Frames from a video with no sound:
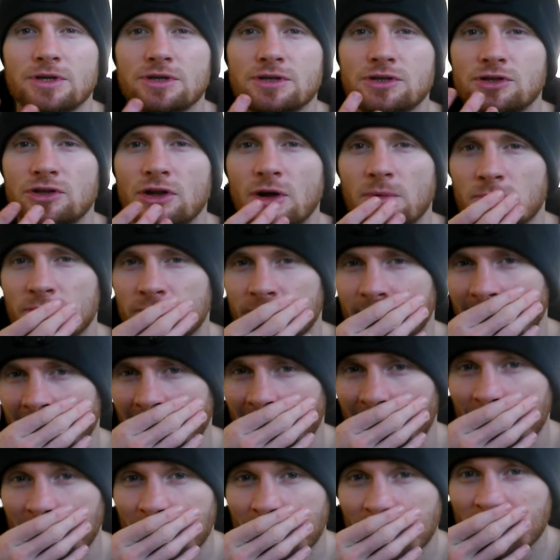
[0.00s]
stopped
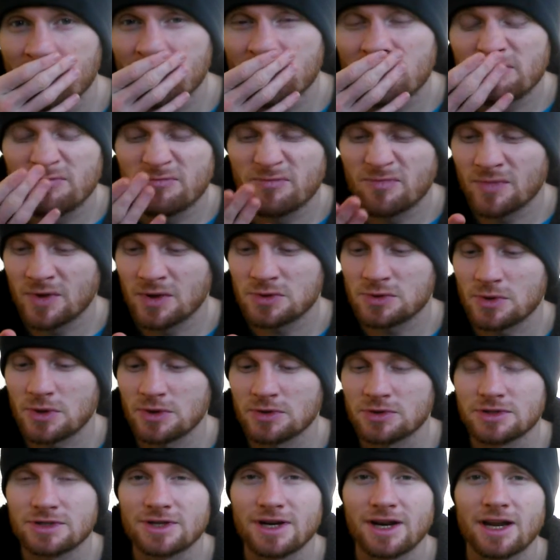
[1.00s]
now. That's why I
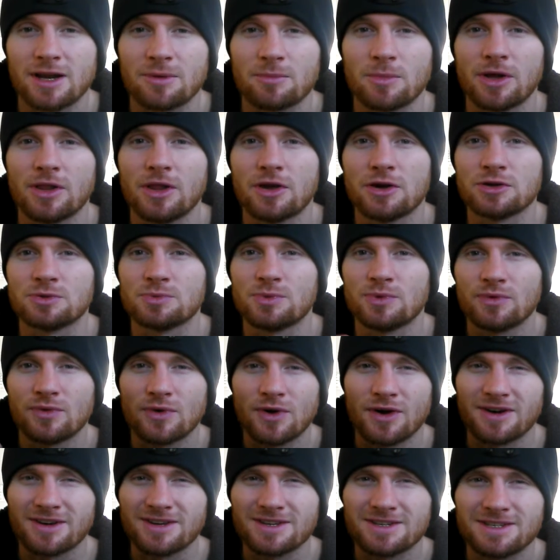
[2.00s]
was checking my nose
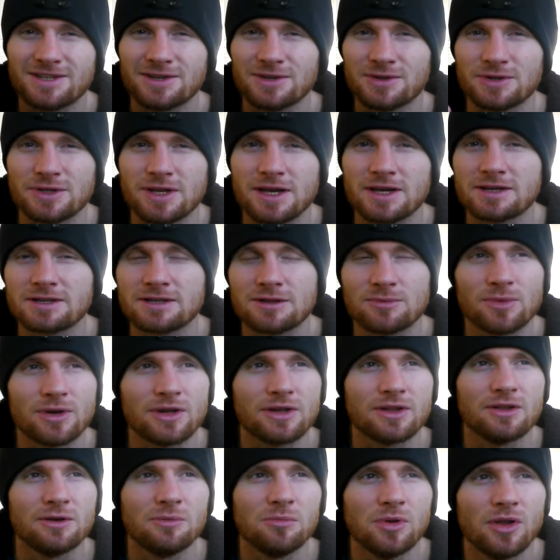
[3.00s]
before. I can still taste a bit
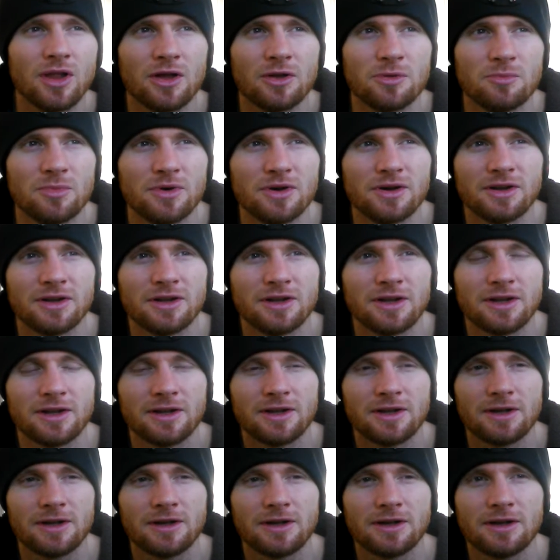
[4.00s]
of the blood, but
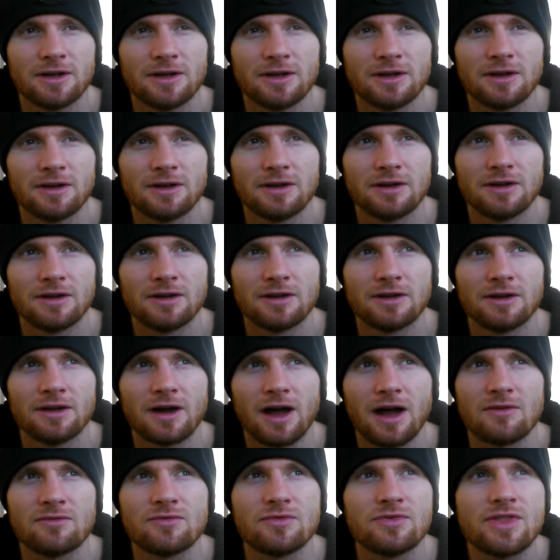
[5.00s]

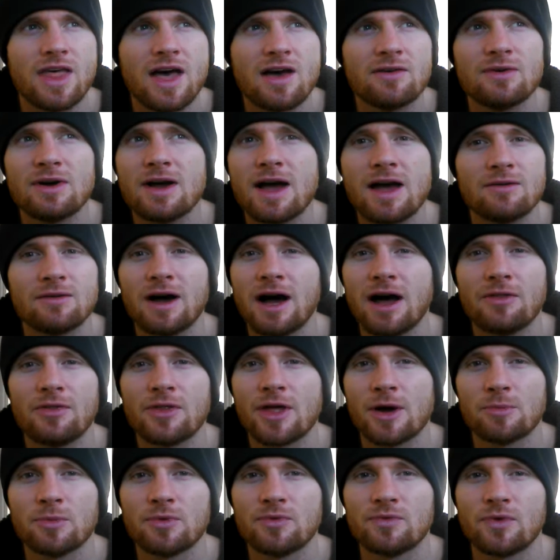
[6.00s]
I've never ever had
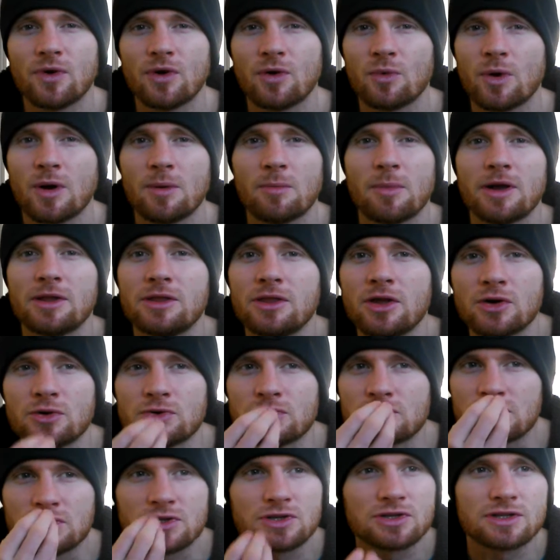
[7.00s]
that before, where my
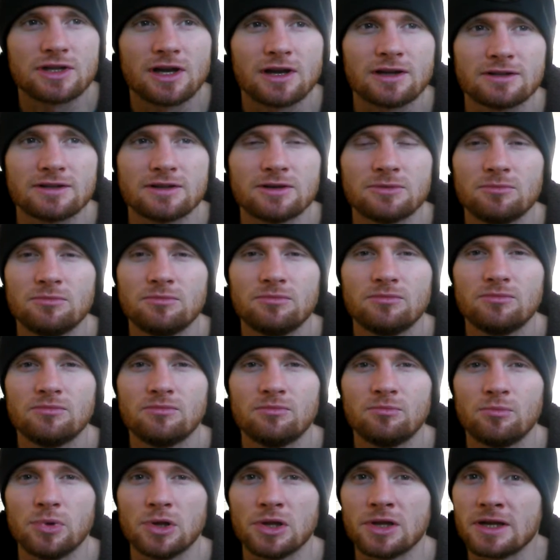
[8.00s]
nose just started
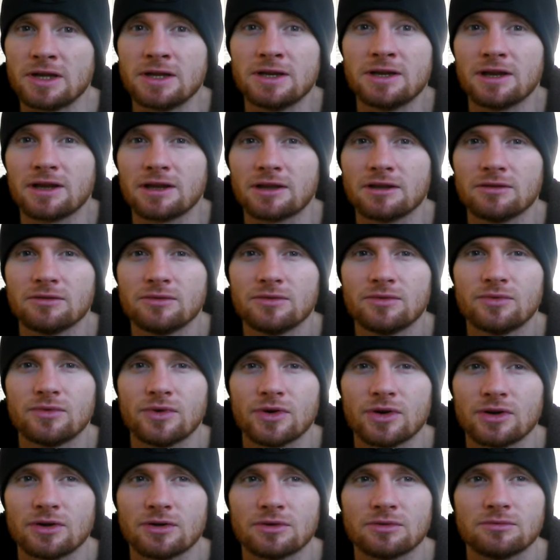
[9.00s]
bleeding
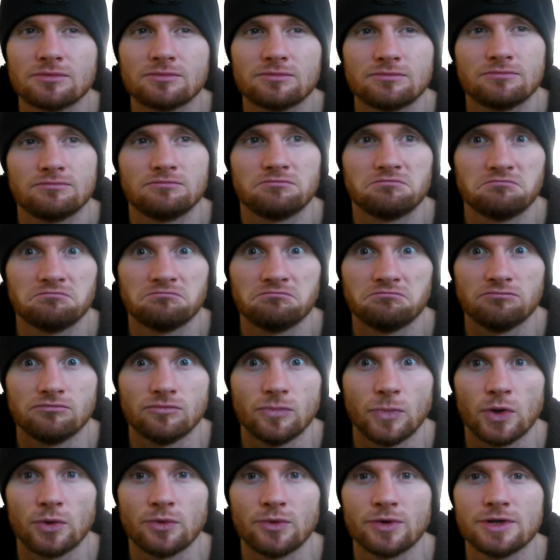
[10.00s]
for
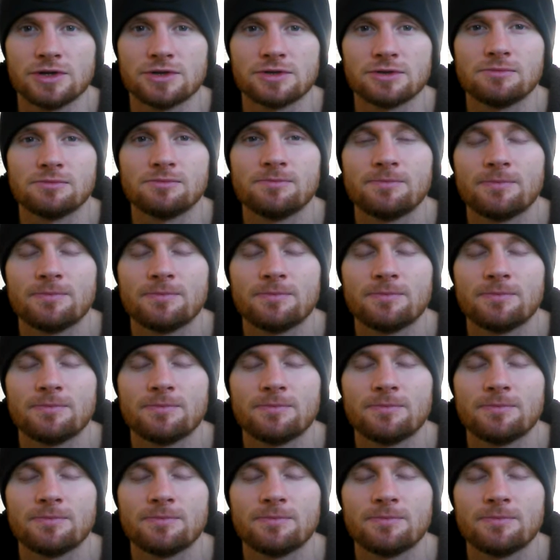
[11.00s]
no reason.